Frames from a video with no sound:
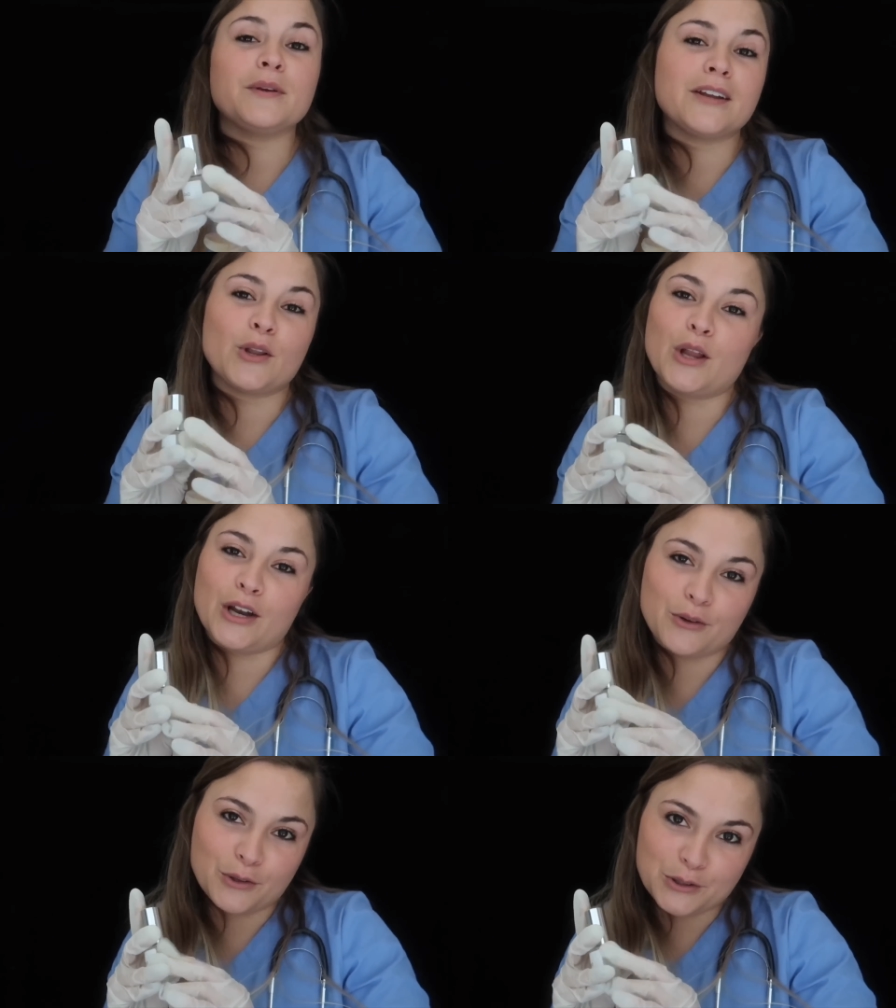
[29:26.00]
if you eat a
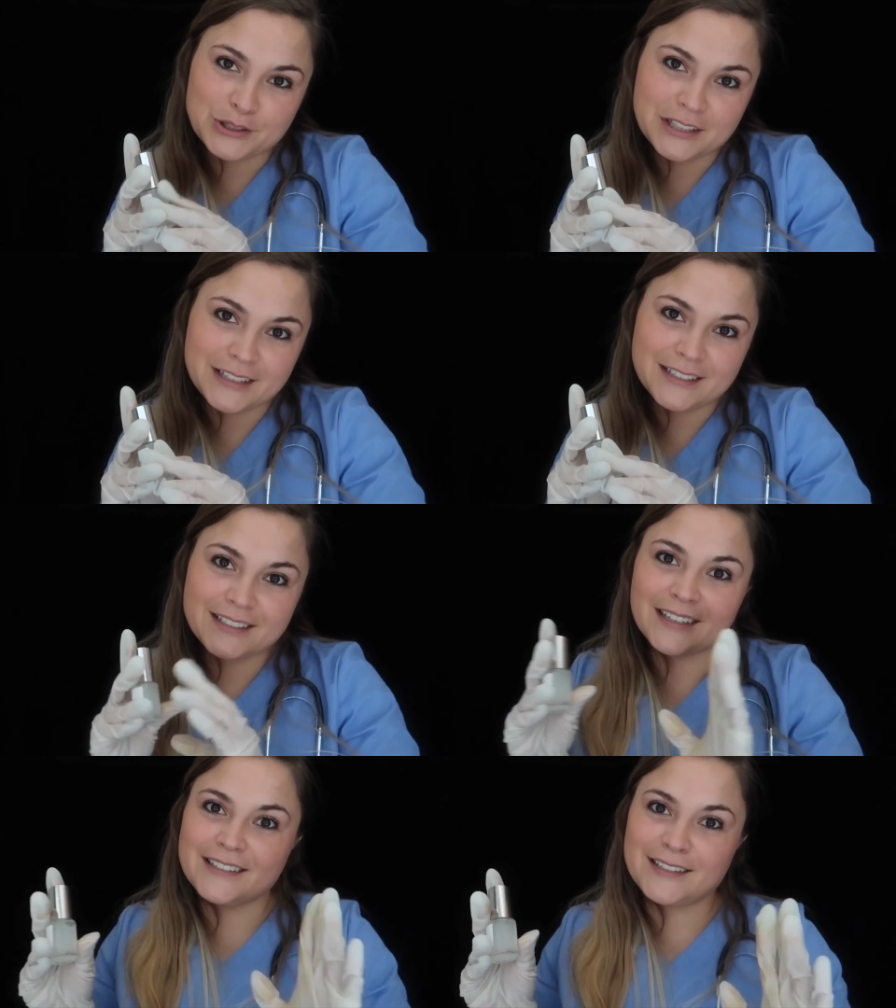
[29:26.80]
lot of grilled
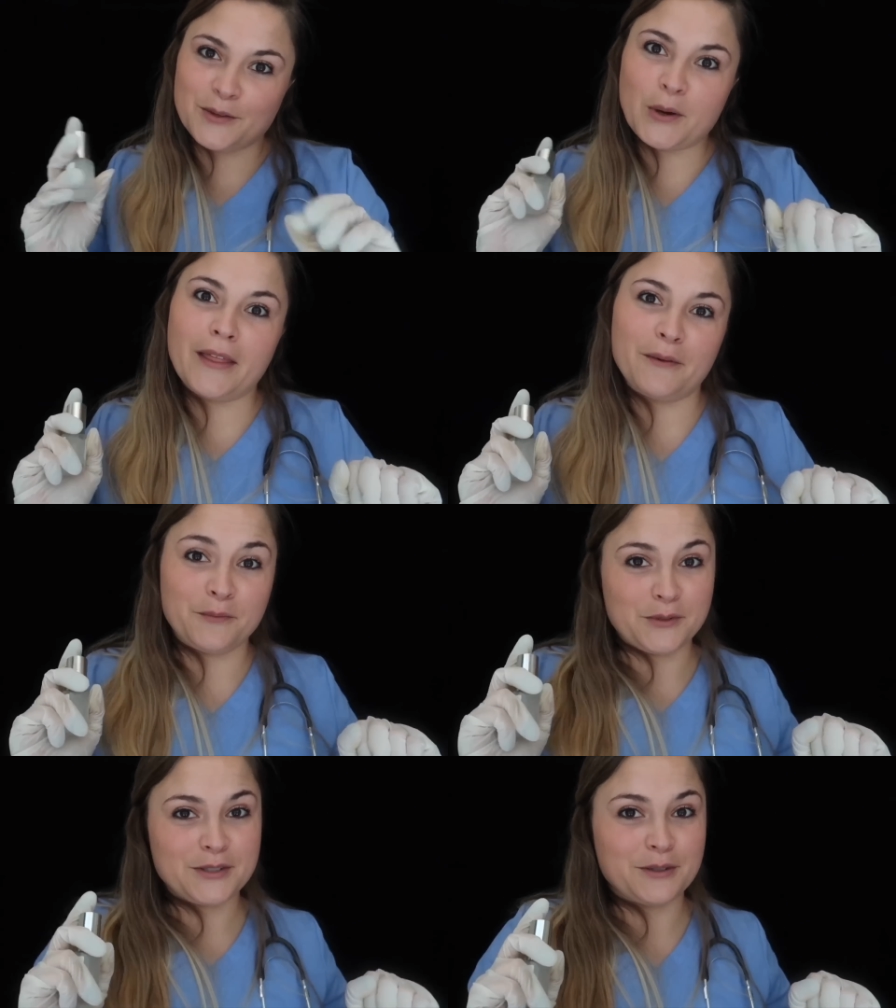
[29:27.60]
cheese, I see why
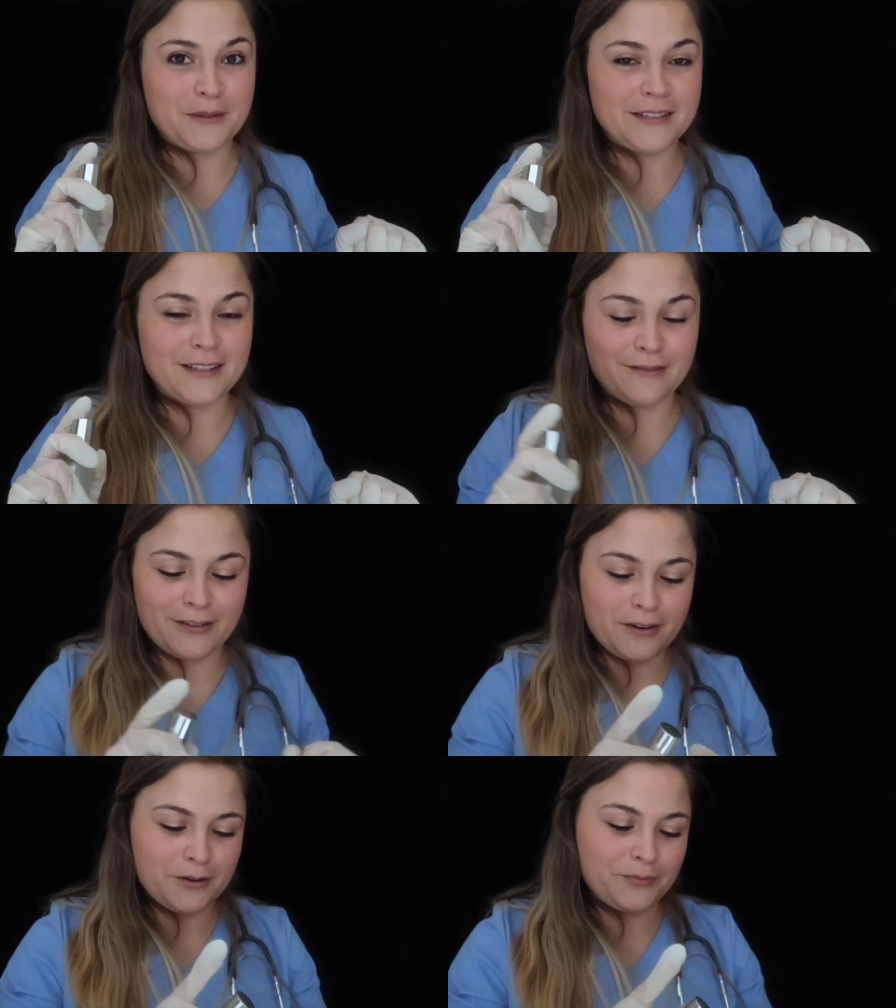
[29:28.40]
that one was so
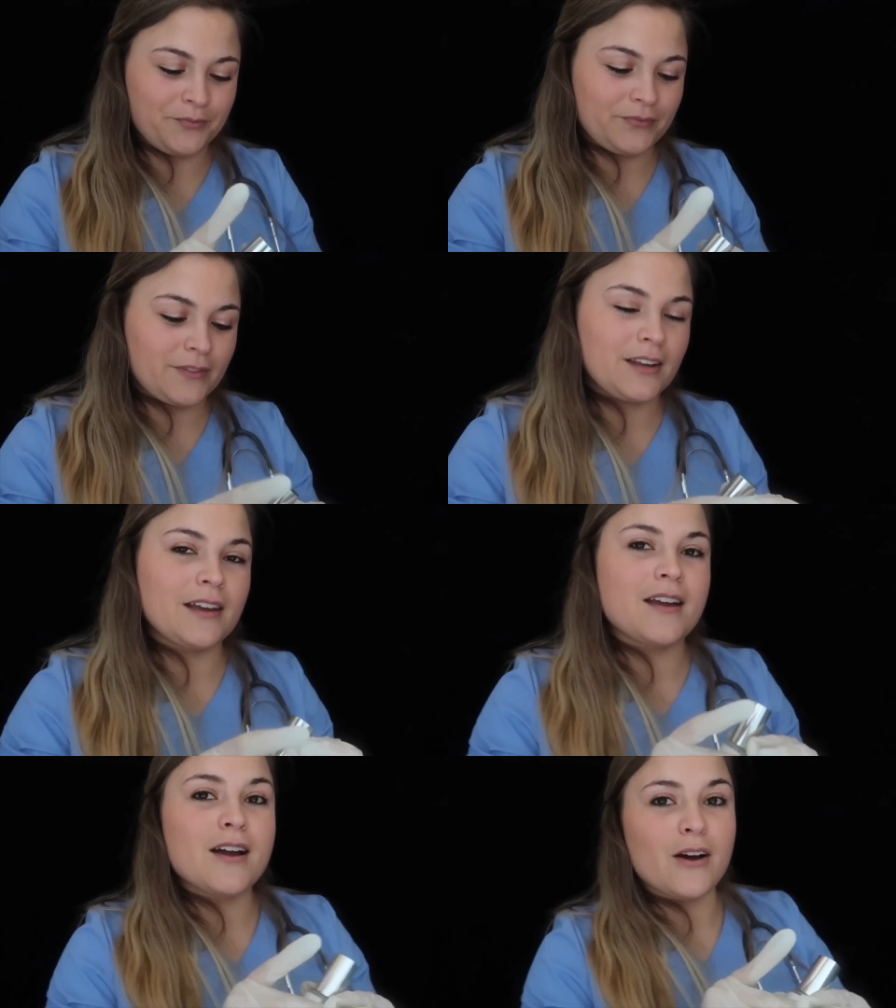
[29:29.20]
easy for you.
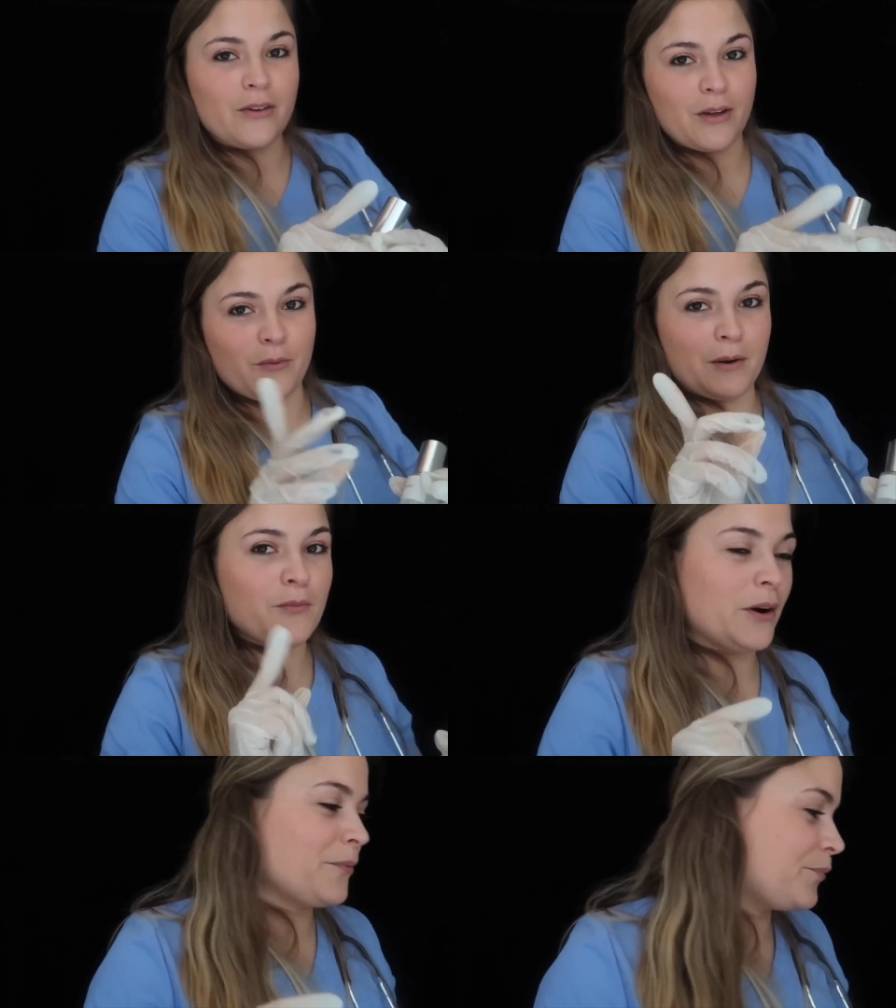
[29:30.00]
Okay, one